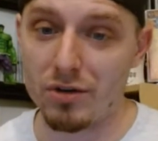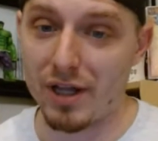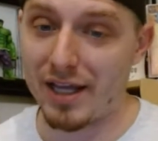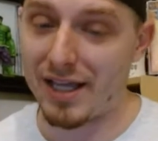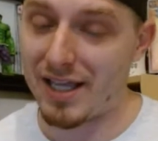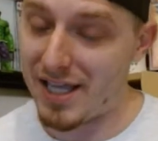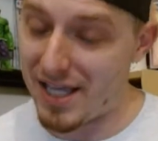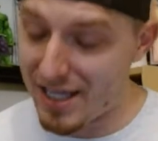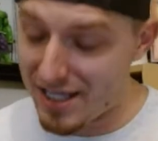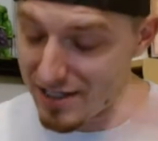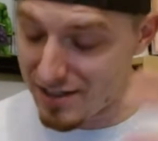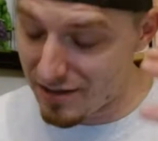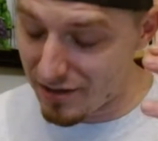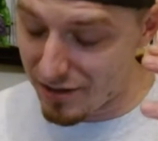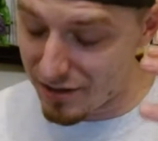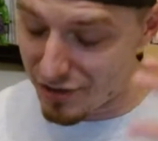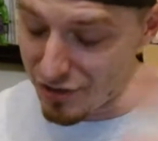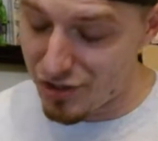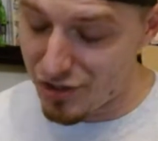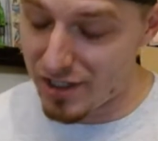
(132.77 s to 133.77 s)
Like, he is
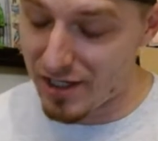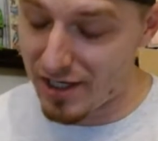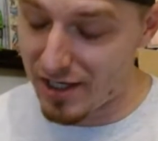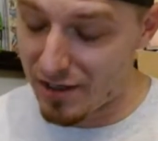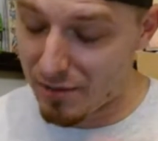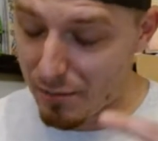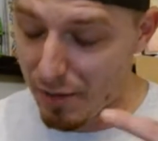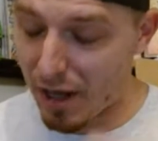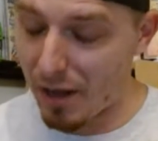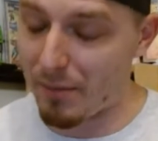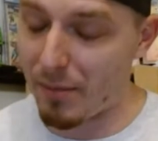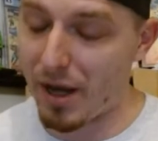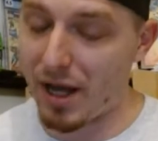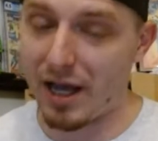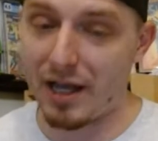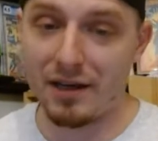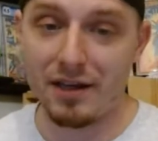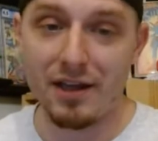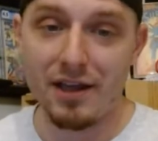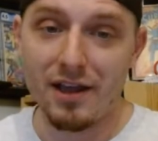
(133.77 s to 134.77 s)
legit in my
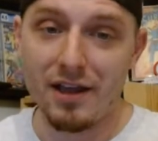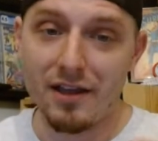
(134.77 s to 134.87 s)
mind.